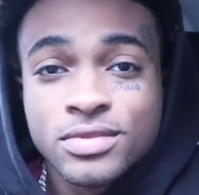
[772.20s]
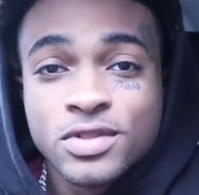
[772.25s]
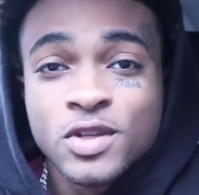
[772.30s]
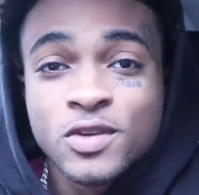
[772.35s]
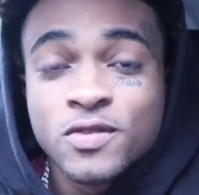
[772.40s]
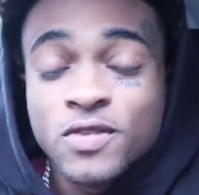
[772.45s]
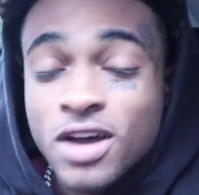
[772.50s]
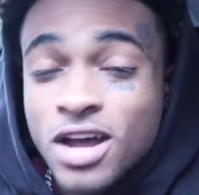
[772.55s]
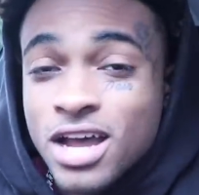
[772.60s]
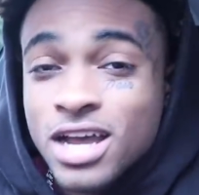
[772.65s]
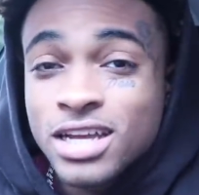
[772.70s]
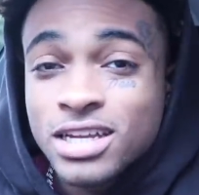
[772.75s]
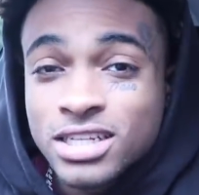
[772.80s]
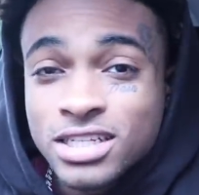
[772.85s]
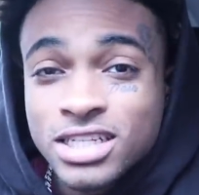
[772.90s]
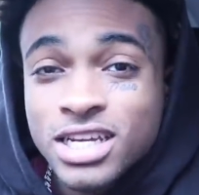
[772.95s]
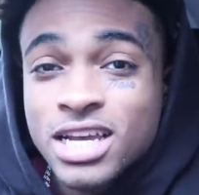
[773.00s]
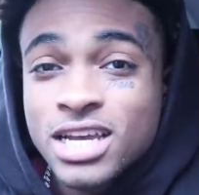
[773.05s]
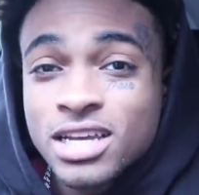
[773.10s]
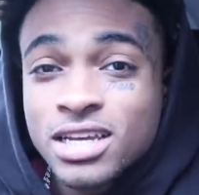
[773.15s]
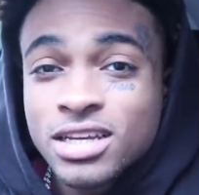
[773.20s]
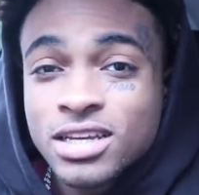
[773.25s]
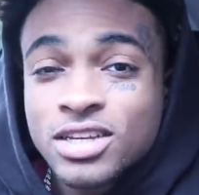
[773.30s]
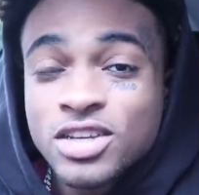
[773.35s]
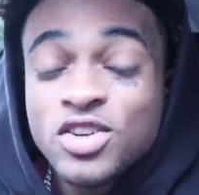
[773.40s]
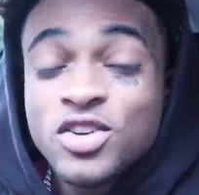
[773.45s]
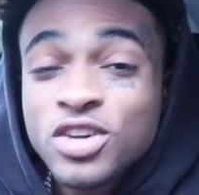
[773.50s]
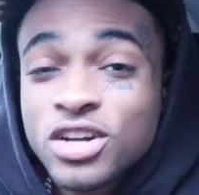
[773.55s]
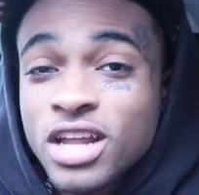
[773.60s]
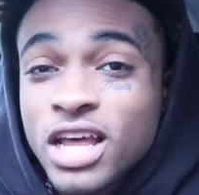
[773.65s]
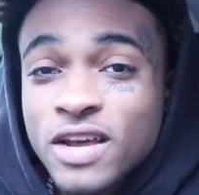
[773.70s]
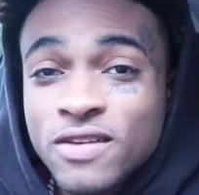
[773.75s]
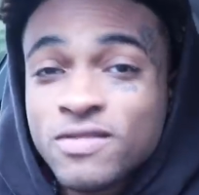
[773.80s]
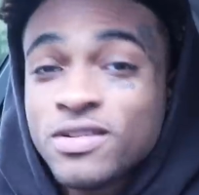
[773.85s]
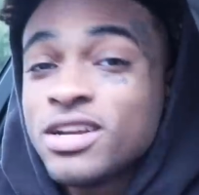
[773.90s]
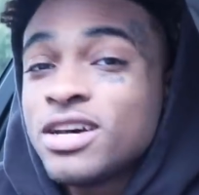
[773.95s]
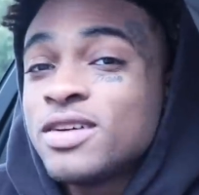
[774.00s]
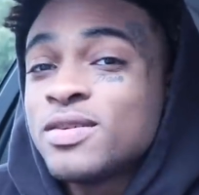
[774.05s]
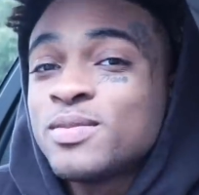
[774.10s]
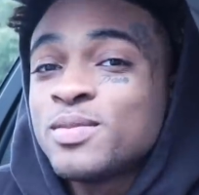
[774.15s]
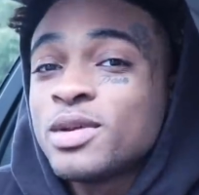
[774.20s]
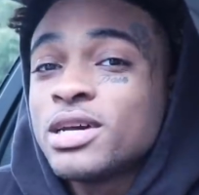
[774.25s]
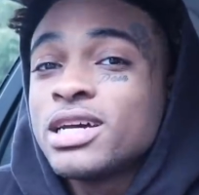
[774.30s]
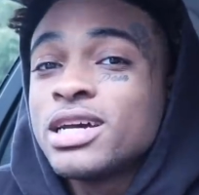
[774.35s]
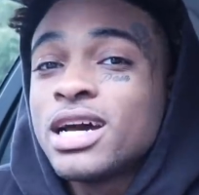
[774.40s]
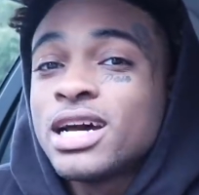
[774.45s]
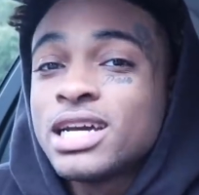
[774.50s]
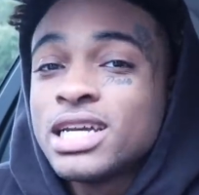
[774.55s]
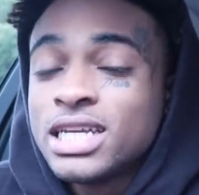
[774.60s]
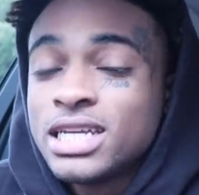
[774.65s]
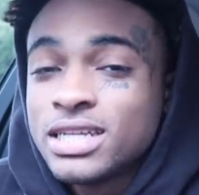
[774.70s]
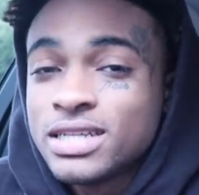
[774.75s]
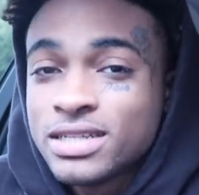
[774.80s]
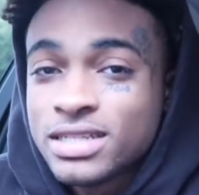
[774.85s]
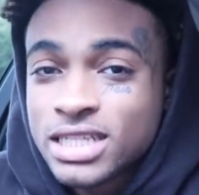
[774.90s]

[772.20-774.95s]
Davine Jay, you done effed up, my guy.